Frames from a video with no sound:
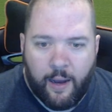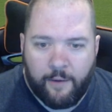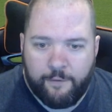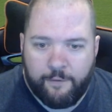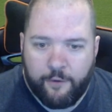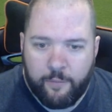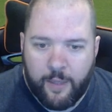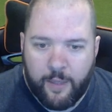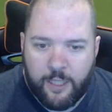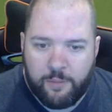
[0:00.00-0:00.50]

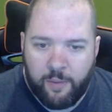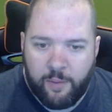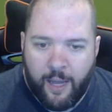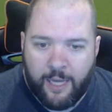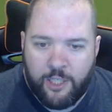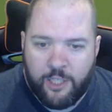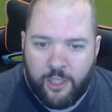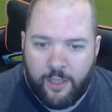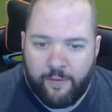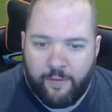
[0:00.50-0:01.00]
for my
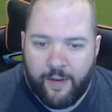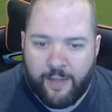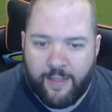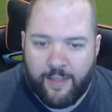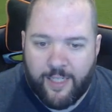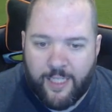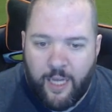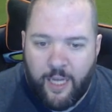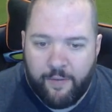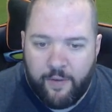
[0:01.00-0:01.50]
splash, leave it at the
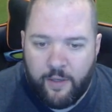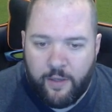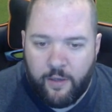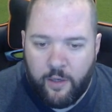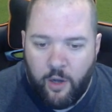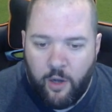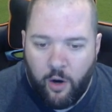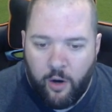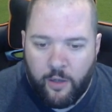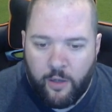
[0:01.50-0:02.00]
7
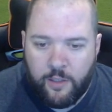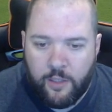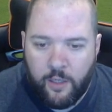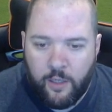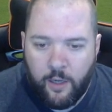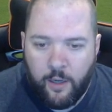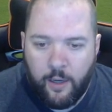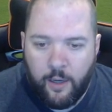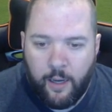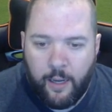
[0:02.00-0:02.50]
yards
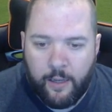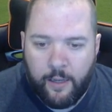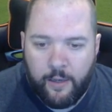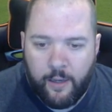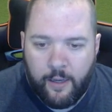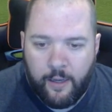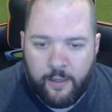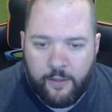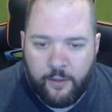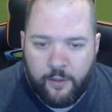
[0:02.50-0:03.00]
and
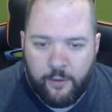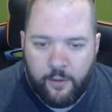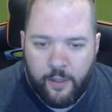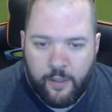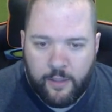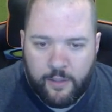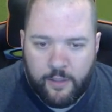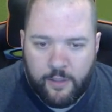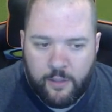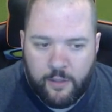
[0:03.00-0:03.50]
do
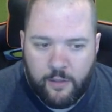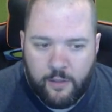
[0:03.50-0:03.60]
this.